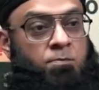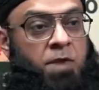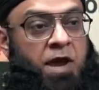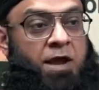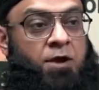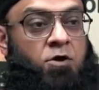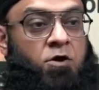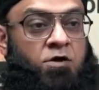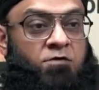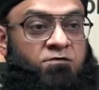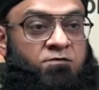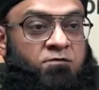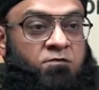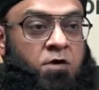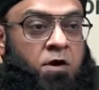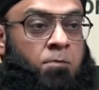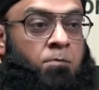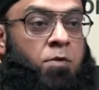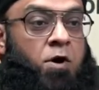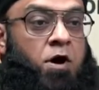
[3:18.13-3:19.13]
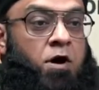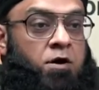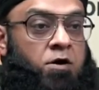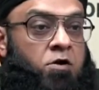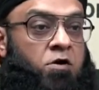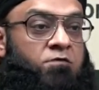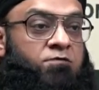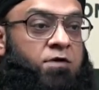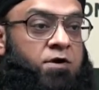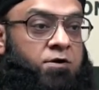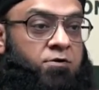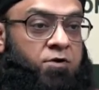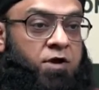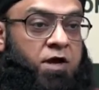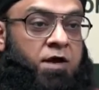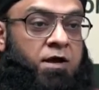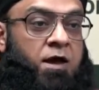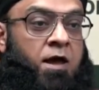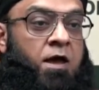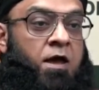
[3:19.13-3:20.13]
made of a bark of a
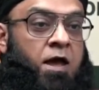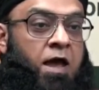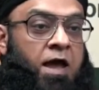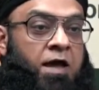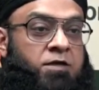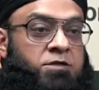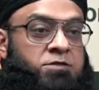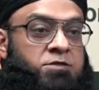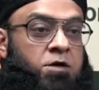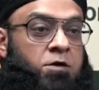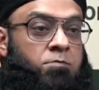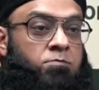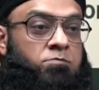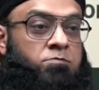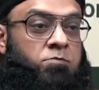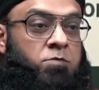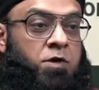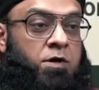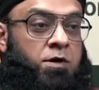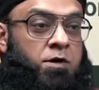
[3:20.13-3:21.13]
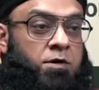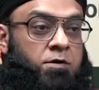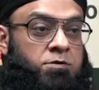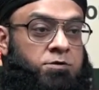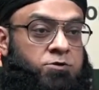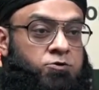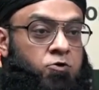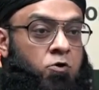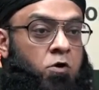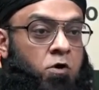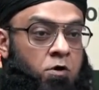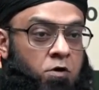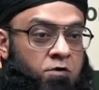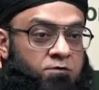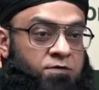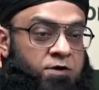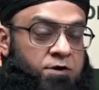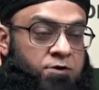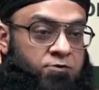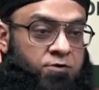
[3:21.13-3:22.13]
tree and some uh, straw
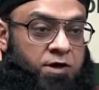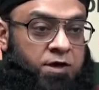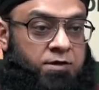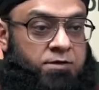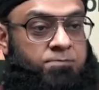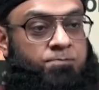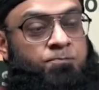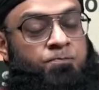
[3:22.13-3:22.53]
of the tree